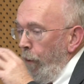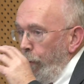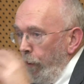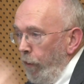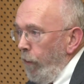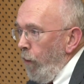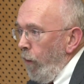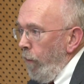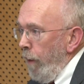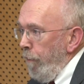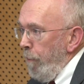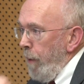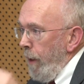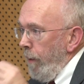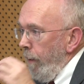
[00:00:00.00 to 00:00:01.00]
we shouldn't go away
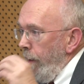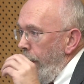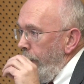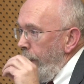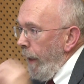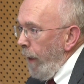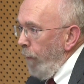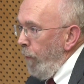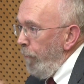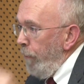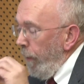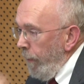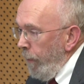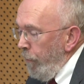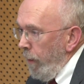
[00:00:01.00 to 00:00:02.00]
from here today thinking we've
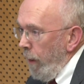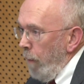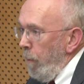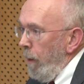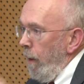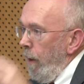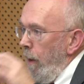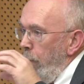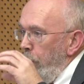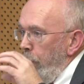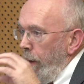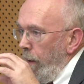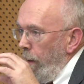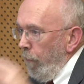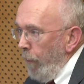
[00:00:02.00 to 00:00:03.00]
done the job,
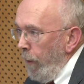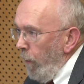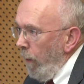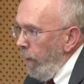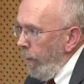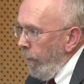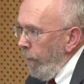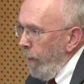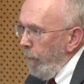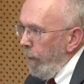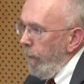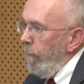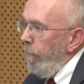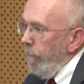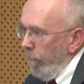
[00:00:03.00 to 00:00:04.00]
because we're all in
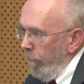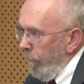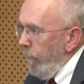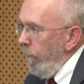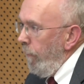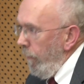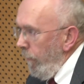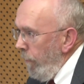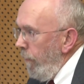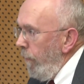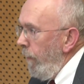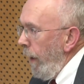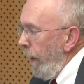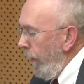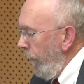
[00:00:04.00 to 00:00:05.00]
agreement.
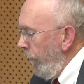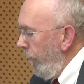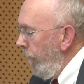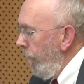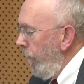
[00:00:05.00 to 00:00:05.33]
Thank you.